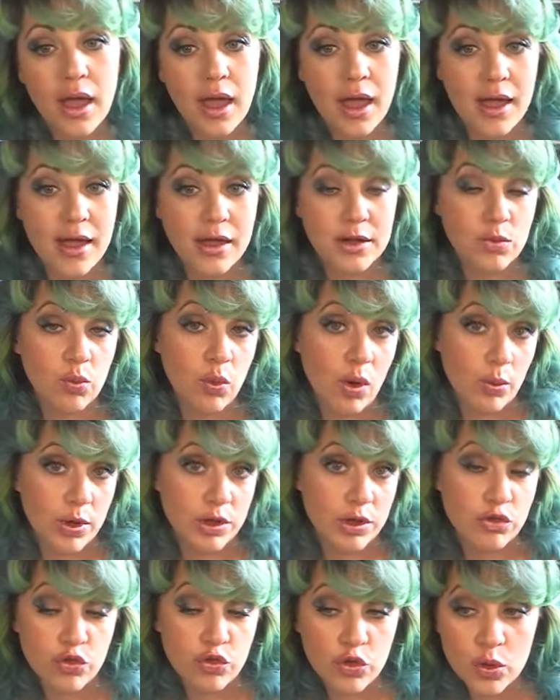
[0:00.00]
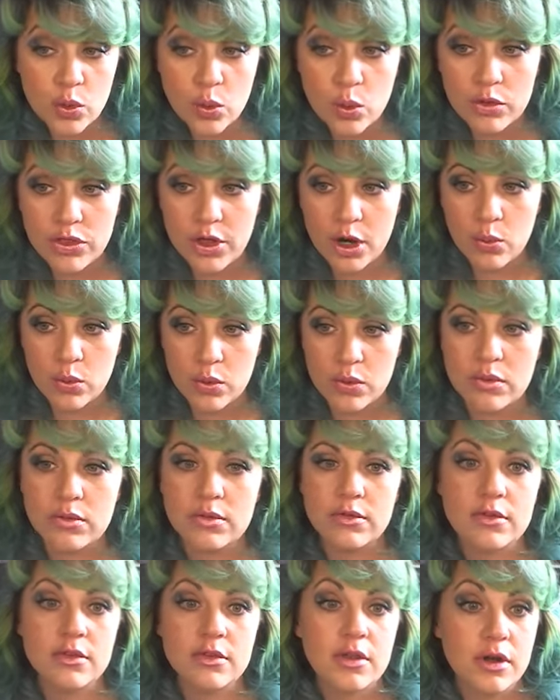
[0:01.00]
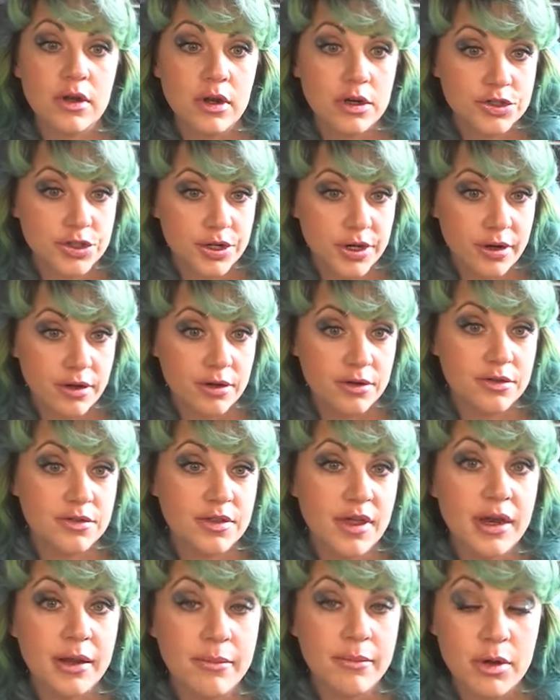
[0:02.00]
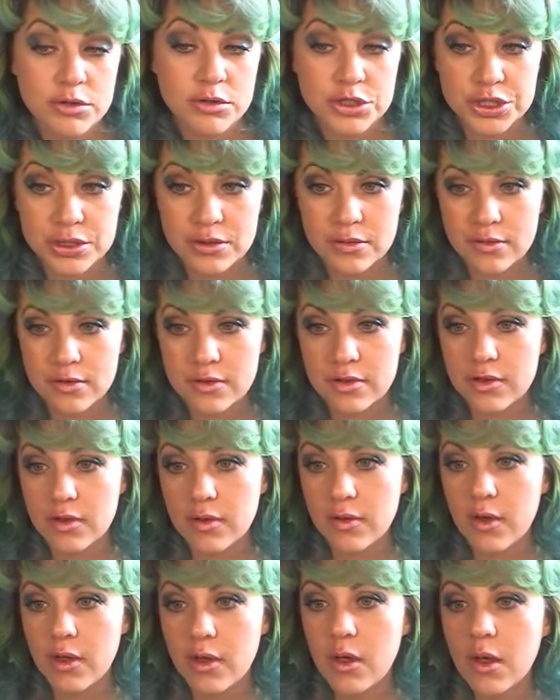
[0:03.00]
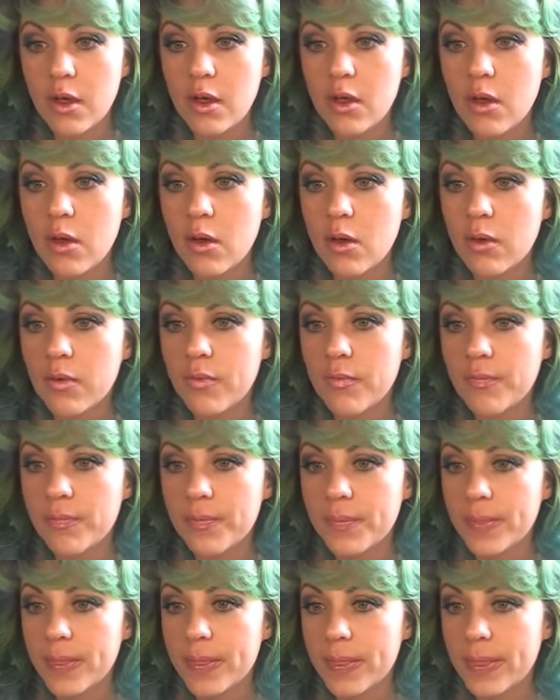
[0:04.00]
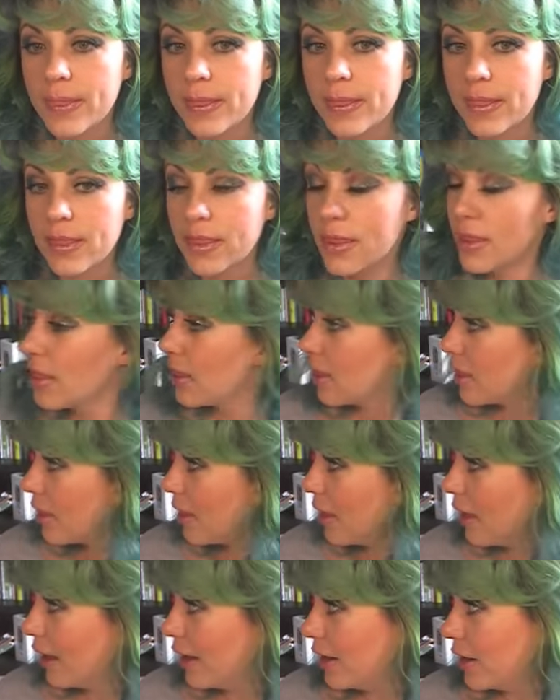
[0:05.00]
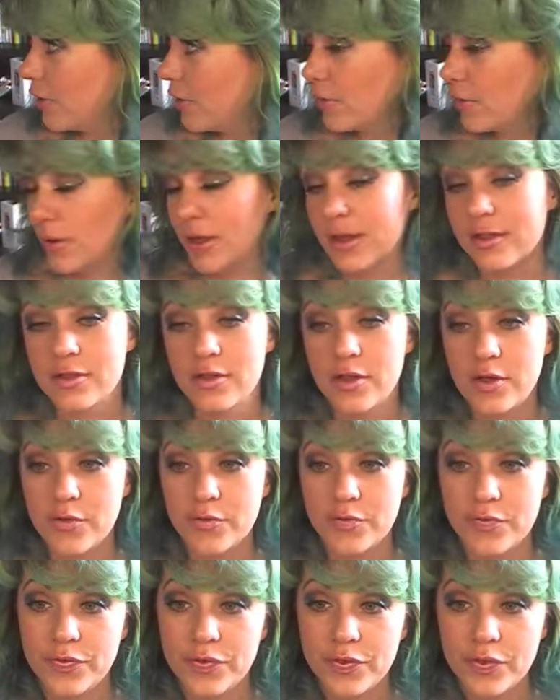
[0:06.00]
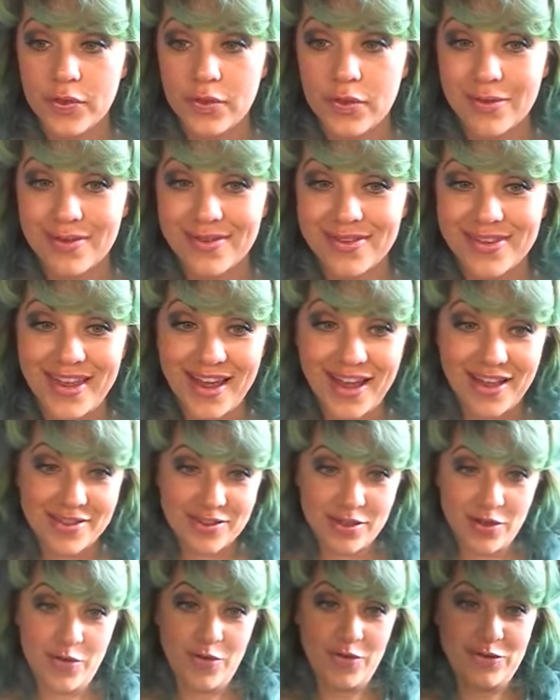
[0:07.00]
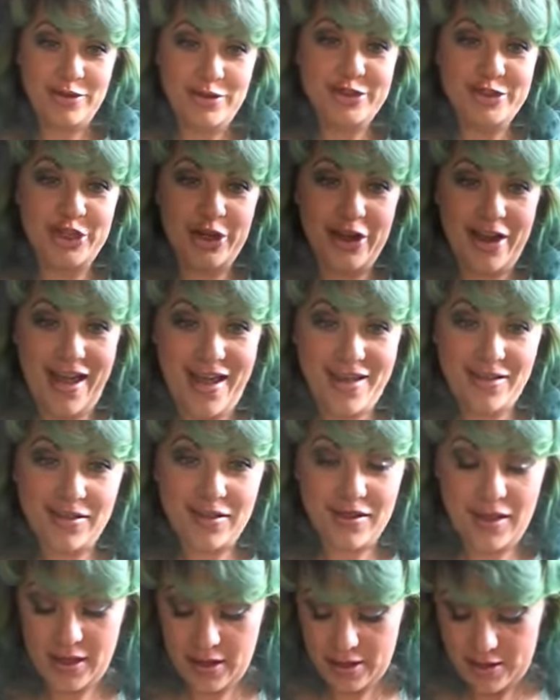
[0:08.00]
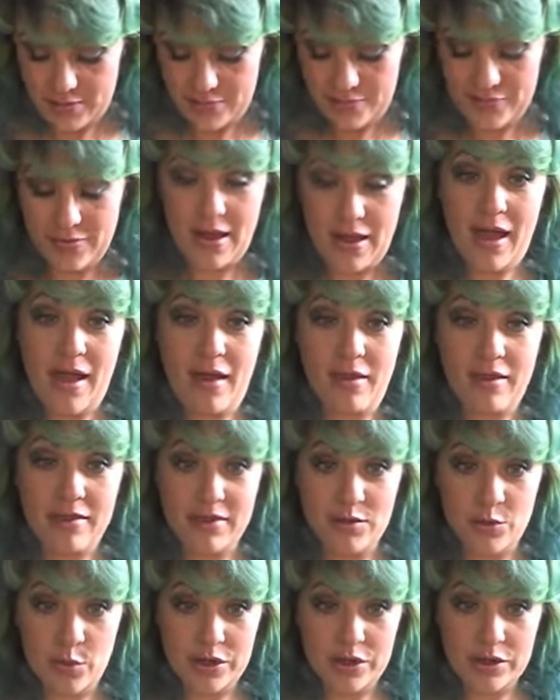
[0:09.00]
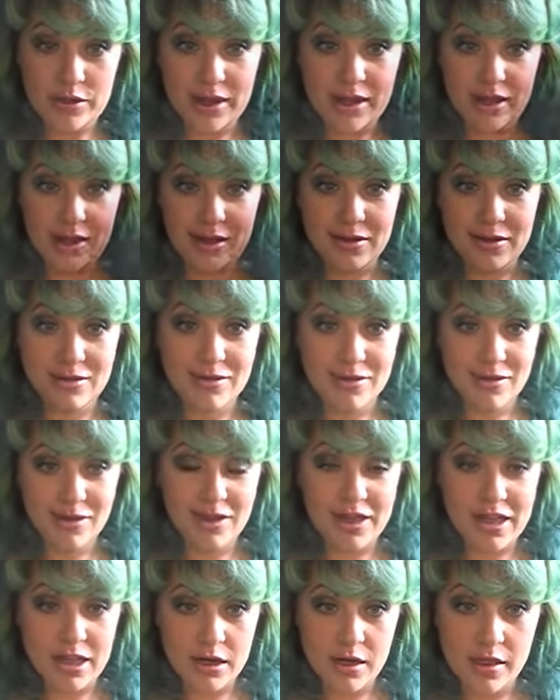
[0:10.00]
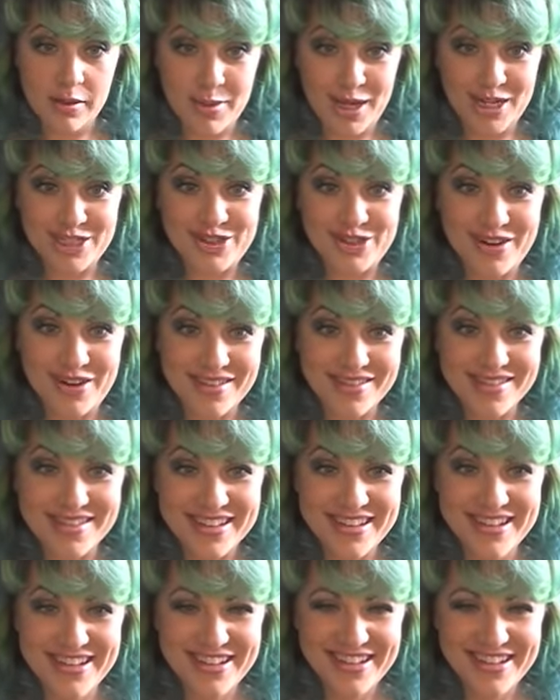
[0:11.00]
and what we do with our wounds and our triggers and emotions. Mom, I never seen that shirt on you. I know, it's new. Yeah, so new shirt, guys. You like it? Alice in Wonderland looking into the Matrix.